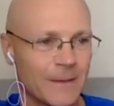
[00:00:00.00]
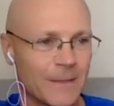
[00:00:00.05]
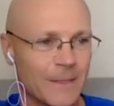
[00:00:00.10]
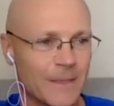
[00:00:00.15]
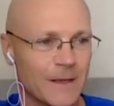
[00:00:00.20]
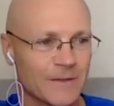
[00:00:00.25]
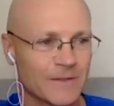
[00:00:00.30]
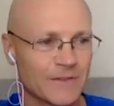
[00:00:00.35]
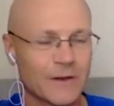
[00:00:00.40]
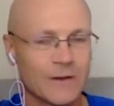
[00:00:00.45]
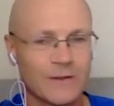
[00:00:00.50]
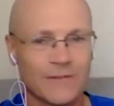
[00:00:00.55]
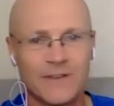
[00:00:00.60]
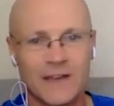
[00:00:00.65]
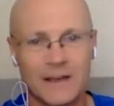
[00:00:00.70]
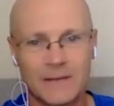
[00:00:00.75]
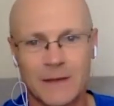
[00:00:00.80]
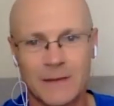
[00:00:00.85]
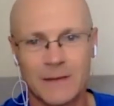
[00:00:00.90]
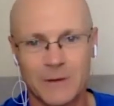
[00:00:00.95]
you know, it's going to
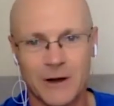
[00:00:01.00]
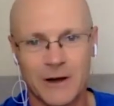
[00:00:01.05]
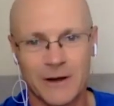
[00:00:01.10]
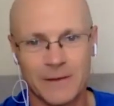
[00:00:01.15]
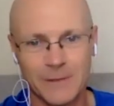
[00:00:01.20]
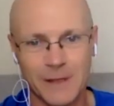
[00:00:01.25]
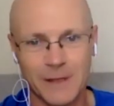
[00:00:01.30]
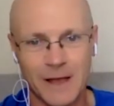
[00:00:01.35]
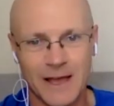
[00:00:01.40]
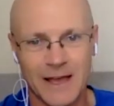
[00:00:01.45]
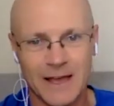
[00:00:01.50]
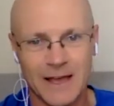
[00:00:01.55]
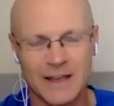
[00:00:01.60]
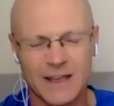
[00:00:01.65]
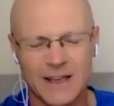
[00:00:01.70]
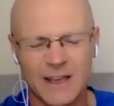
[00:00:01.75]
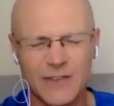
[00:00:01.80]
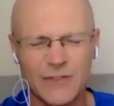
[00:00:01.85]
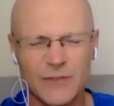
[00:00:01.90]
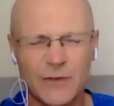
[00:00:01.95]
affect my bottom line
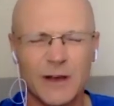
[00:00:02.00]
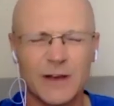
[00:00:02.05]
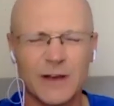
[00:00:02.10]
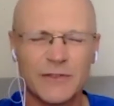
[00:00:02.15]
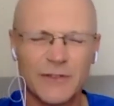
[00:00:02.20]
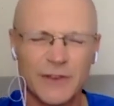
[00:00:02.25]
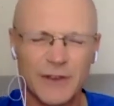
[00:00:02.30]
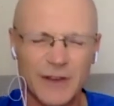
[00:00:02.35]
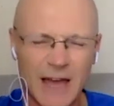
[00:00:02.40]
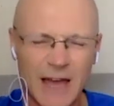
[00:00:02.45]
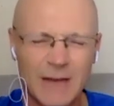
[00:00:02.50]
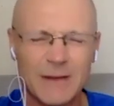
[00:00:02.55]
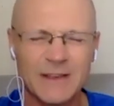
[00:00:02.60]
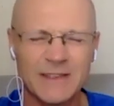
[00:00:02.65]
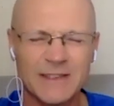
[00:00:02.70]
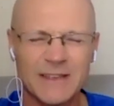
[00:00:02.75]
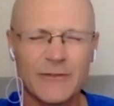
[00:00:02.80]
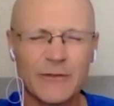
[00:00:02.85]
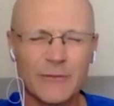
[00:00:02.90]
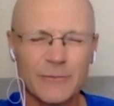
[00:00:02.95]
so i deny
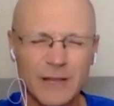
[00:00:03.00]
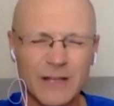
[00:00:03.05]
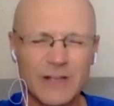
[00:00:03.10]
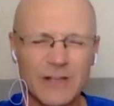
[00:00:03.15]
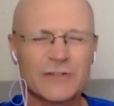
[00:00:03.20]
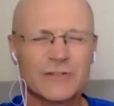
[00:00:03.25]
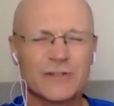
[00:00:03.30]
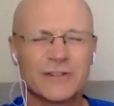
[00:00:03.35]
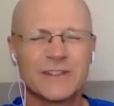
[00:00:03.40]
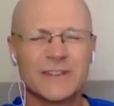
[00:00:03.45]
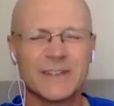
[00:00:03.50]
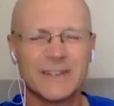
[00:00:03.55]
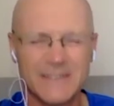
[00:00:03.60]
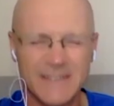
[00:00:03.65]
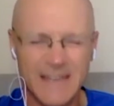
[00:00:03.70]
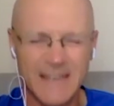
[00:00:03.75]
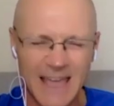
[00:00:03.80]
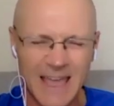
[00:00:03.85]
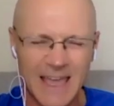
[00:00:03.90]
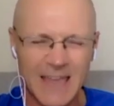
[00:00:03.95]
myself a pleasure
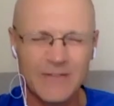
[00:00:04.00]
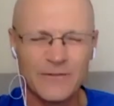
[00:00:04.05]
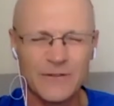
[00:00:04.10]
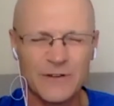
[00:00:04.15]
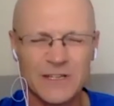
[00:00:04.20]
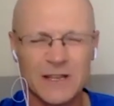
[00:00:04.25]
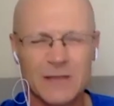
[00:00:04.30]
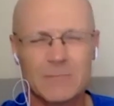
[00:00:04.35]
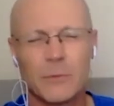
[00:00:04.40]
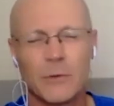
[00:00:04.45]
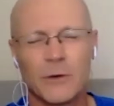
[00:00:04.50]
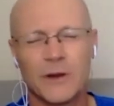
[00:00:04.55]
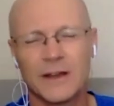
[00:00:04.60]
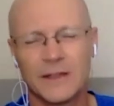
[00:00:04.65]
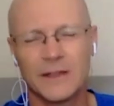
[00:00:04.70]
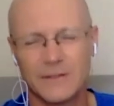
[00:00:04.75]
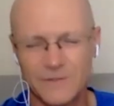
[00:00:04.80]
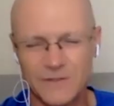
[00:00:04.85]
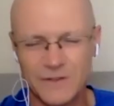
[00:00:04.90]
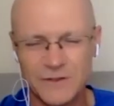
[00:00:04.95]
today for some point in
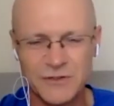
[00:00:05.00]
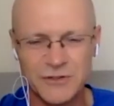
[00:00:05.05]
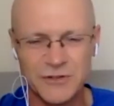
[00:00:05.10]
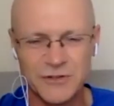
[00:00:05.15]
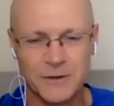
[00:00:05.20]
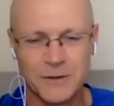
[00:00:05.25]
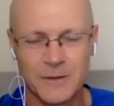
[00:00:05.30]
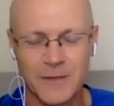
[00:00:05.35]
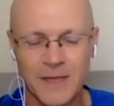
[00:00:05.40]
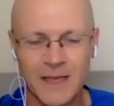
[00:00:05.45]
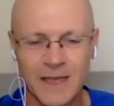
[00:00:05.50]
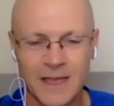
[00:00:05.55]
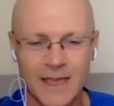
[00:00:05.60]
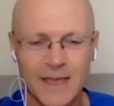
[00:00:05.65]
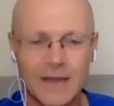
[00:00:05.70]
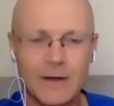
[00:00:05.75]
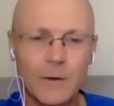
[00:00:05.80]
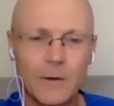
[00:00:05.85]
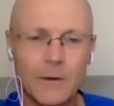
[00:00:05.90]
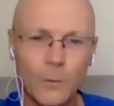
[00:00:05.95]
the future
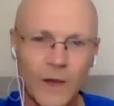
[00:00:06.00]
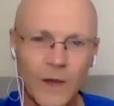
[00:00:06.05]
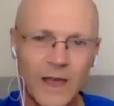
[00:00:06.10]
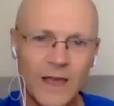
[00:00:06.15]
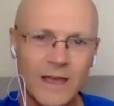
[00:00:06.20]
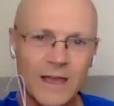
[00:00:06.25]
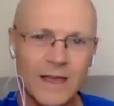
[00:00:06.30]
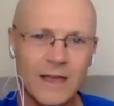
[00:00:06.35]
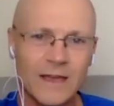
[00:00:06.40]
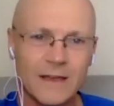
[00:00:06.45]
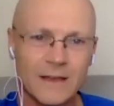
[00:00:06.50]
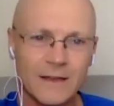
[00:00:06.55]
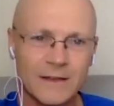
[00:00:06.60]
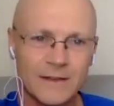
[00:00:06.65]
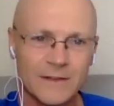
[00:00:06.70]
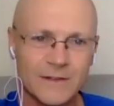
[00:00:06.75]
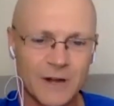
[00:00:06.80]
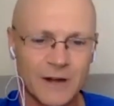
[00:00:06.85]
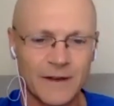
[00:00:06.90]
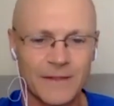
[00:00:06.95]
in a way
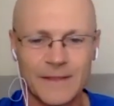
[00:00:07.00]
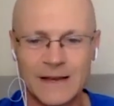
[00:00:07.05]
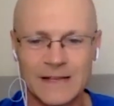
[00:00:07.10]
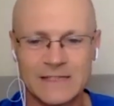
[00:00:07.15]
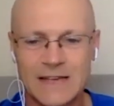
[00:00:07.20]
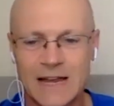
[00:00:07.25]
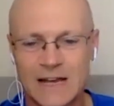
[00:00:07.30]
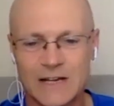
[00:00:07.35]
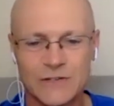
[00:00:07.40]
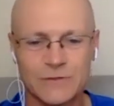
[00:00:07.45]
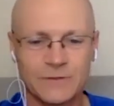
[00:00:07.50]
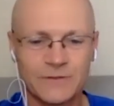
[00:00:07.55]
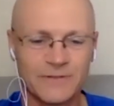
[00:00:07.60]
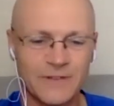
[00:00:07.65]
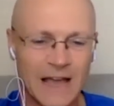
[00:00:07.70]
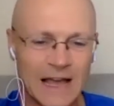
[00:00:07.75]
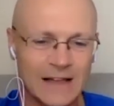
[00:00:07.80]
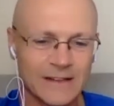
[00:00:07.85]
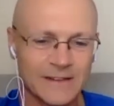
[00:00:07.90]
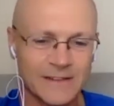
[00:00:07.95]
jonathan that's an actual
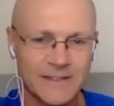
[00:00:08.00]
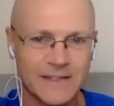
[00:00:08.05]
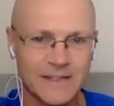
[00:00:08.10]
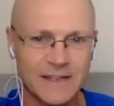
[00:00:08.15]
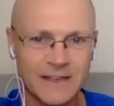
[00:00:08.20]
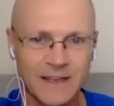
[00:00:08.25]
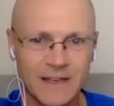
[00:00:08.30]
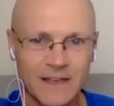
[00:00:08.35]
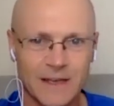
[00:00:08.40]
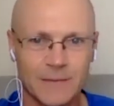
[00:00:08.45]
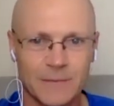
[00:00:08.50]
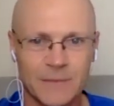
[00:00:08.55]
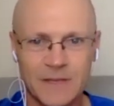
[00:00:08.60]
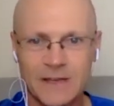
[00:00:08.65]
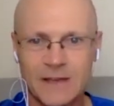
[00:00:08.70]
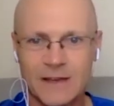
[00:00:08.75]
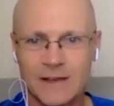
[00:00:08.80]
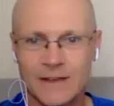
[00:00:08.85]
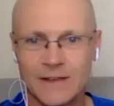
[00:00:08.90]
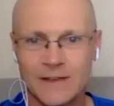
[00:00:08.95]
fallacy
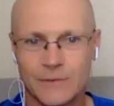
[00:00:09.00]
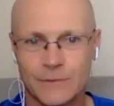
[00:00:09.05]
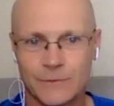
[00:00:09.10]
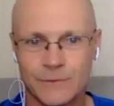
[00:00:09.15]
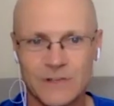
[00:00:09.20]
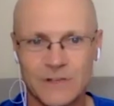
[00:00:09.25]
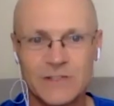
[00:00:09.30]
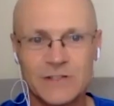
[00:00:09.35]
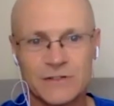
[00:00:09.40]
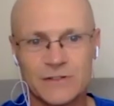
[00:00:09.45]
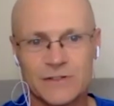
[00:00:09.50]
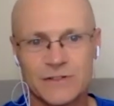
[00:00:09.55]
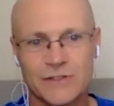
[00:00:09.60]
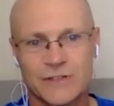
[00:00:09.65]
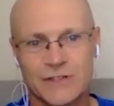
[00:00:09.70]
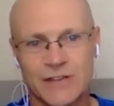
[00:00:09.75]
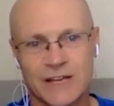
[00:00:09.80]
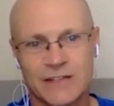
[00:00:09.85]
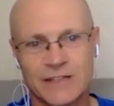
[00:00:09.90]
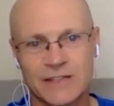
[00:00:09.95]
because research
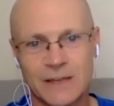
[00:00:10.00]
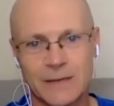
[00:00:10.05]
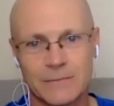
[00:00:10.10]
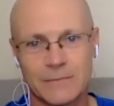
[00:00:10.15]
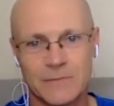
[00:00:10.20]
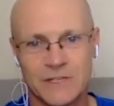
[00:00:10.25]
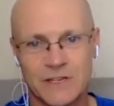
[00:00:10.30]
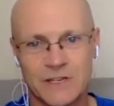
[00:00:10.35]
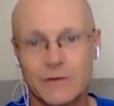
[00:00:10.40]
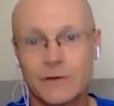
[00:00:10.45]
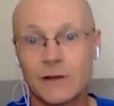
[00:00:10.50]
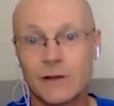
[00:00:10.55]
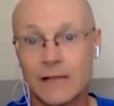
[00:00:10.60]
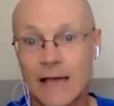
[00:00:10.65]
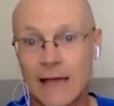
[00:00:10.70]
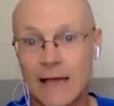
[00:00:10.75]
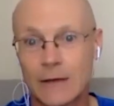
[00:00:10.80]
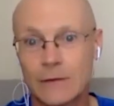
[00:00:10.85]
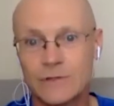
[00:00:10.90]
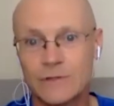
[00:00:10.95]
suggests that material
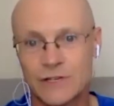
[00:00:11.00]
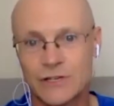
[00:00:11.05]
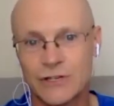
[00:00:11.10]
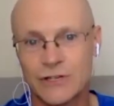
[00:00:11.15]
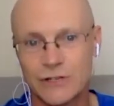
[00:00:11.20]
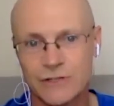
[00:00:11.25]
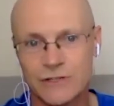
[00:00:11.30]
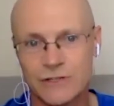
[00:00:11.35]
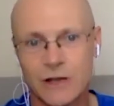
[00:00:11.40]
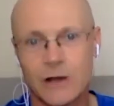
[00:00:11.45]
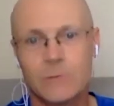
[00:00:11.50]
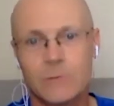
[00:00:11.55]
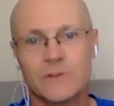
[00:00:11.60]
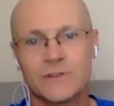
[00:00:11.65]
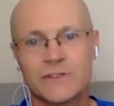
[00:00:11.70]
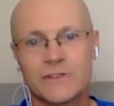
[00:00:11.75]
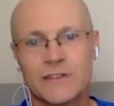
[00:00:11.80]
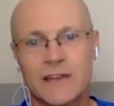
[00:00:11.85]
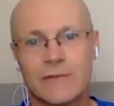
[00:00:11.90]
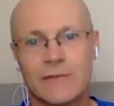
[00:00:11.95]
acquisitions
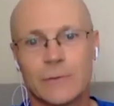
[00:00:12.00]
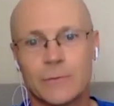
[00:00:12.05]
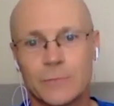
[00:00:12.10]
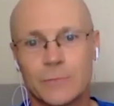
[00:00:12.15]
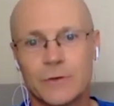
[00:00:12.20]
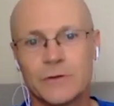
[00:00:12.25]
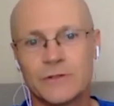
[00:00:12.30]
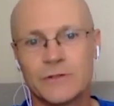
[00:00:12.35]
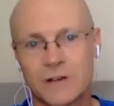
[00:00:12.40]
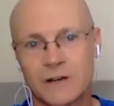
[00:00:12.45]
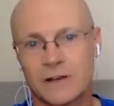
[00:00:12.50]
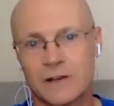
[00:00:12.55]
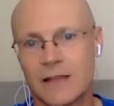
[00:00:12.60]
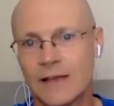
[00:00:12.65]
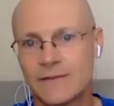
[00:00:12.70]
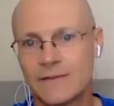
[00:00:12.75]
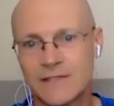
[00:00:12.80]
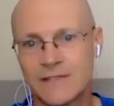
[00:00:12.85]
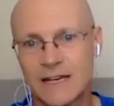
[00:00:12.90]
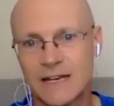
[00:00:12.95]
almost never boost our
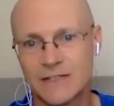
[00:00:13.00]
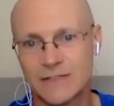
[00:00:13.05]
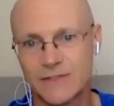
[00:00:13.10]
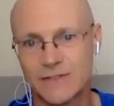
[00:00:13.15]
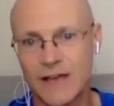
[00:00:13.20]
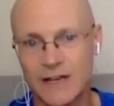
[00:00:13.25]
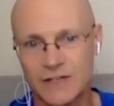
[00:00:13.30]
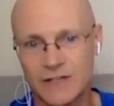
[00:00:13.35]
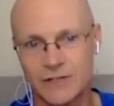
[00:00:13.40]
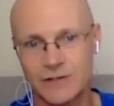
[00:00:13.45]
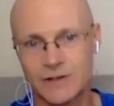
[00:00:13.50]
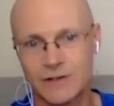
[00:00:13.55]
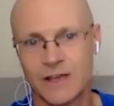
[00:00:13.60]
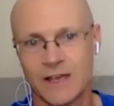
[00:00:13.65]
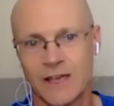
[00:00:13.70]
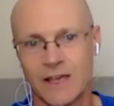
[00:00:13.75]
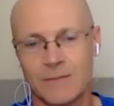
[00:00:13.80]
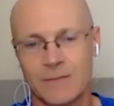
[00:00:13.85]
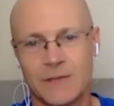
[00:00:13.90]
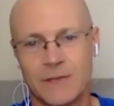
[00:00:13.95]
life satisfaction
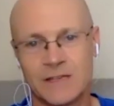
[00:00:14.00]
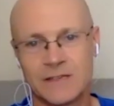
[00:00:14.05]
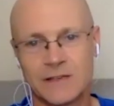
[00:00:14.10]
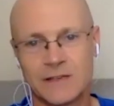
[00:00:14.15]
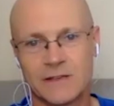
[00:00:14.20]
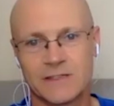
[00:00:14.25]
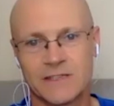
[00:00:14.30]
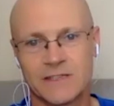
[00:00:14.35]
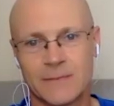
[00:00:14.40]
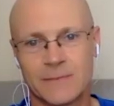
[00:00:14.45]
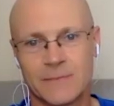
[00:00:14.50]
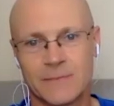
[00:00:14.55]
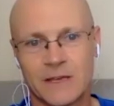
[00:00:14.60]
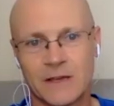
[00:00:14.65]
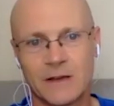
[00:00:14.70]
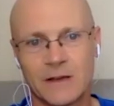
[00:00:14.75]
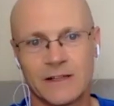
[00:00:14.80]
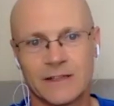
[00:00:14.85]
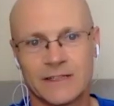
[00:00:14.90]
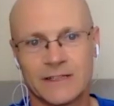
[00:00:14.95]
based on something
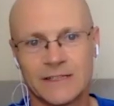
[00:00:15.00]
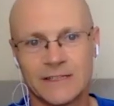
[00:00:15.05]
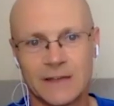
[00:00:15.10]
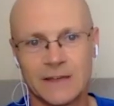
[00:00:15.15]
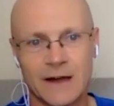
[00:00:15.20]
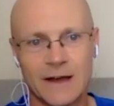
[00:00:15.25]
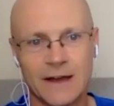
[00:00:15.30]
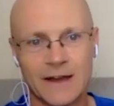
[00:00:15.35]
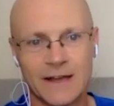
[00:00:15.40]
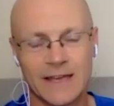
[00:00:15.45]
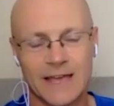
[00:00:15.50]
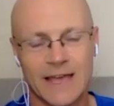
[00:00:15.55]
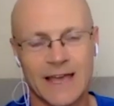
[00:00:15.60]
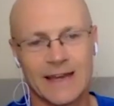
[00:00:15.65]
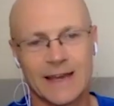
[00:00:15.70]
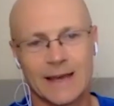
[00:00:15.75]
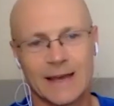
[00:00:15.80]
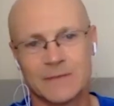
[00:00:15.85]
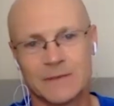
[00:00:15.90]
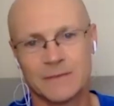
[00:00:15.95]
called hedonic
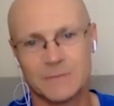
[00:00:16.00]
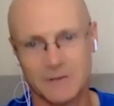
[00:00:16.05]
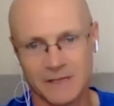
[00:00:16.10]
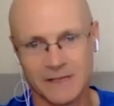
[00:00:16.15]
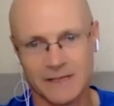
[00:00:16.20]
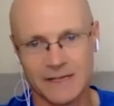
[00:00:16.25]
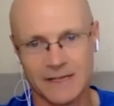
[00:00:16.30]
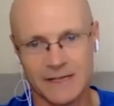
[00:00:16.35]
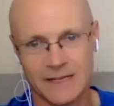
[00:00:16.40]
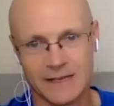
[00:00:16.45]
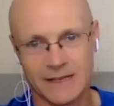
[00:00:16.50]
adaptability